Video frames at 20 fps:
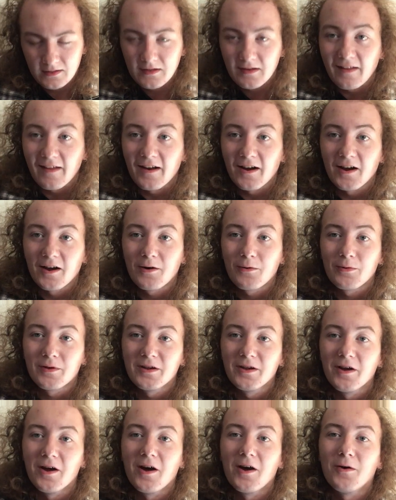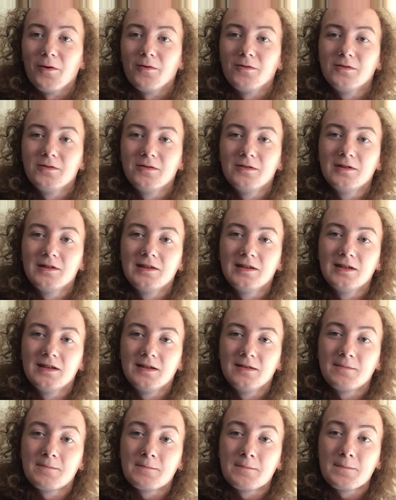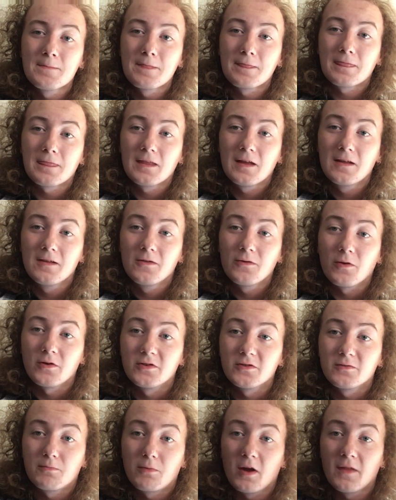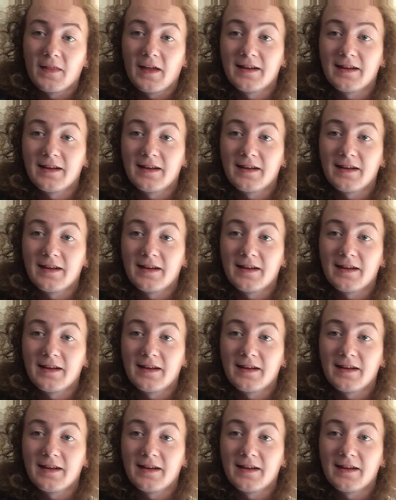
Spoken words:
There we go. So I just brought